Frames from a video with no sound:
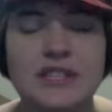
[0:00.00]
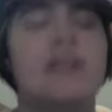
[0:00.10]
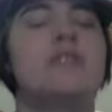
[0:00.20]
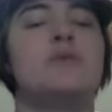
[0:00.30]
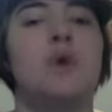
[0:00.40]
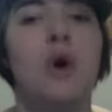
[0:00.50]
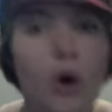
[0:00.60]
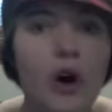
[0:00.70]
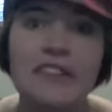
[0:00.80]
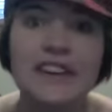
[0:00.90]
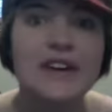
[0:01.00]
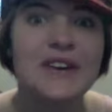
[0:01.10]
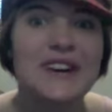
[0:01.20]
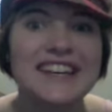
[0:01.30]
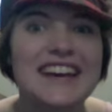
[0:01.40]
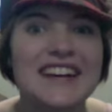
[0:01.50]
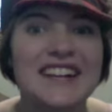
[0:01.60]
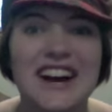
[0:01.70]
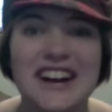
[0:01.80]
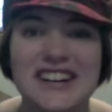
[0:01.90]
I could do a whole video on nail
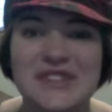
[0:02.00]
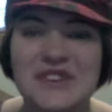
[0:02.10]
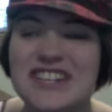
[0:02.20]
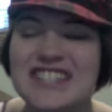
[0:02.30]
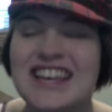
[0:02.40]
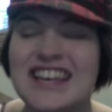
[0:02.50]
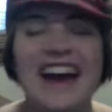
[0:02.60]
art tools.